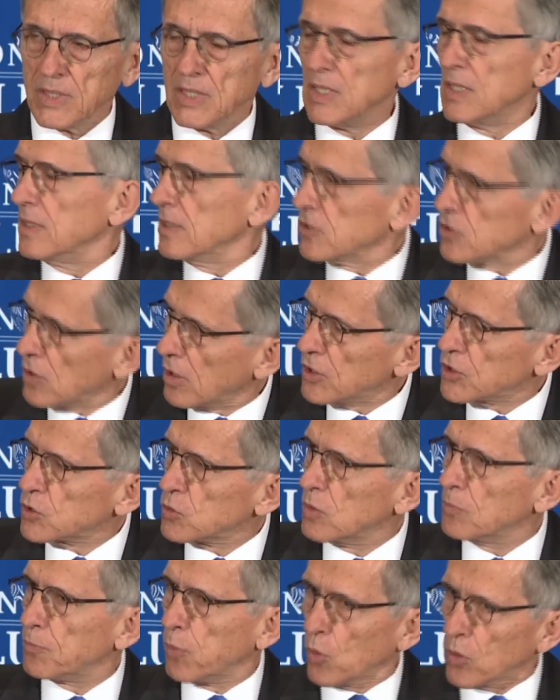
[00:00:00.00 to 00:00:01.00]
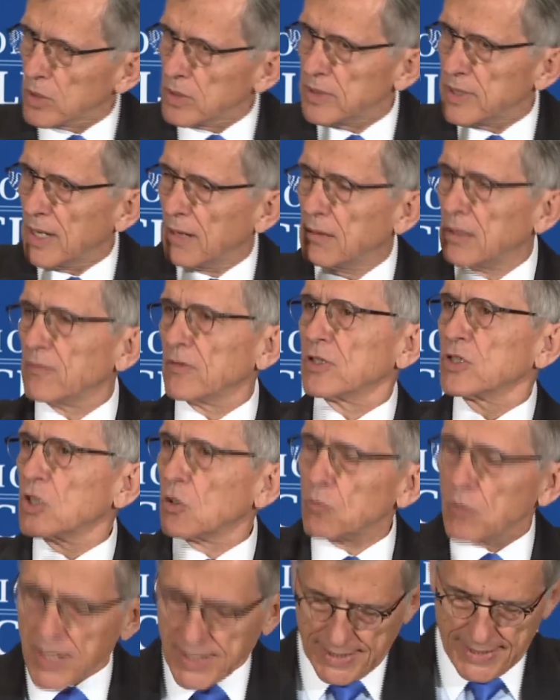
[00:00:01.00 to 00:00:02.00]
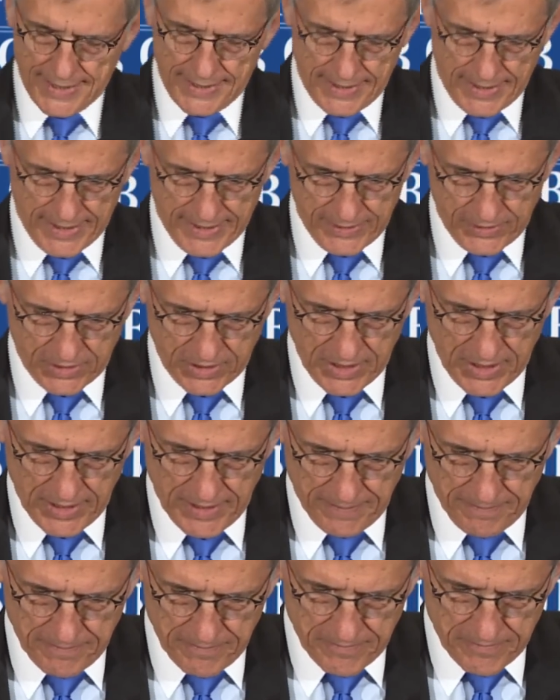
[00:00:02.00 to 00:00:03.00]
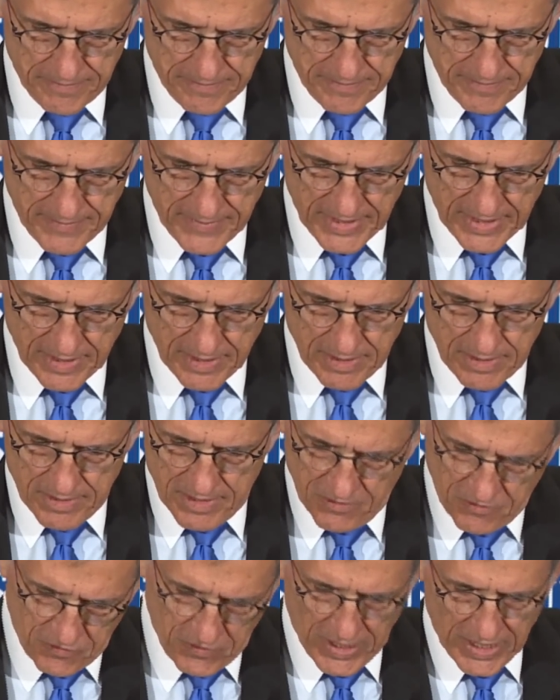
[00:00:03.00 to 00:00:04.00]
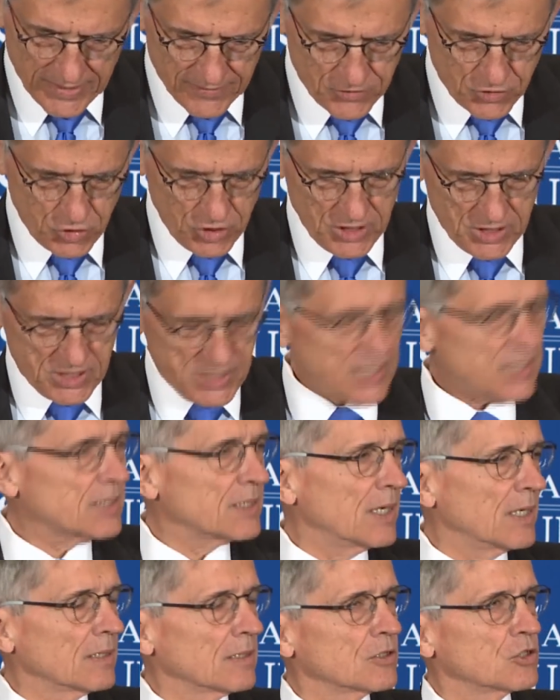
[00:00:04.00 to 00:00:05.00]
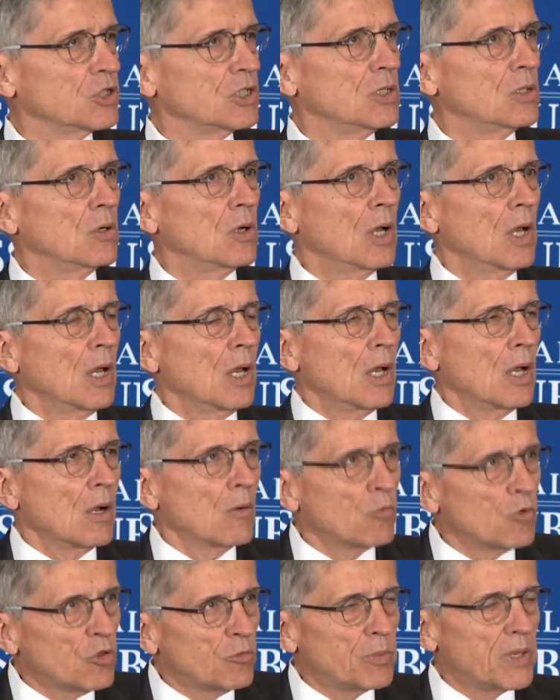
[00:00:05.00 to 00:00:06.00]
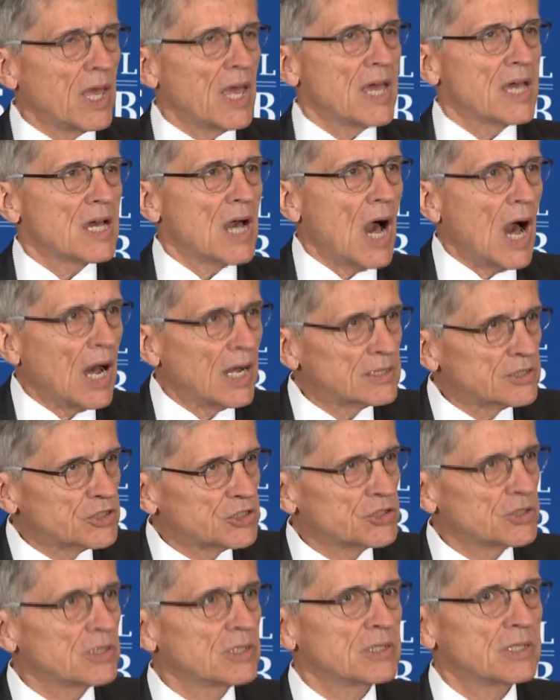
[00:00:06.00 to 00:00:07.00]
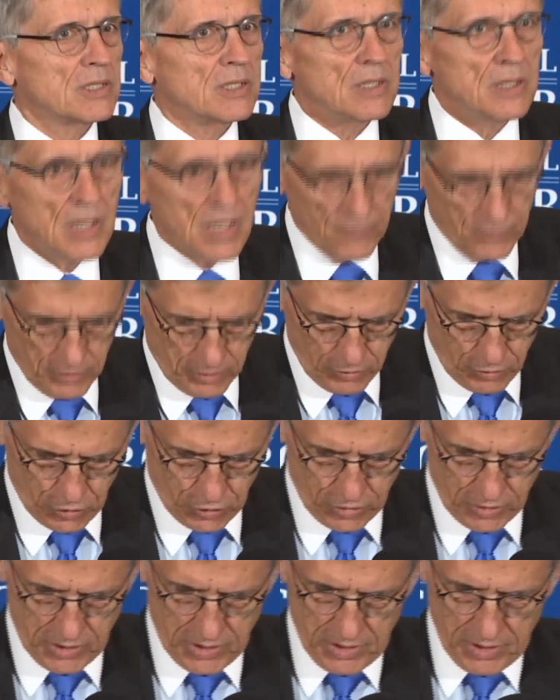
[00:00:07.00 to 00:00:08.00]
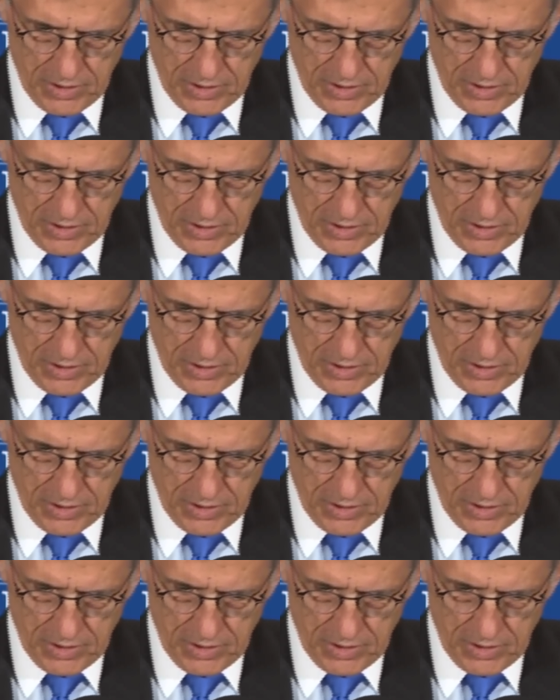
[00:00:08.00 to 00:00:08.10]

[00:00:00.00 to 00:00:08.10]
It is also important, however, to recognize that 5G technology will be a constant evolution.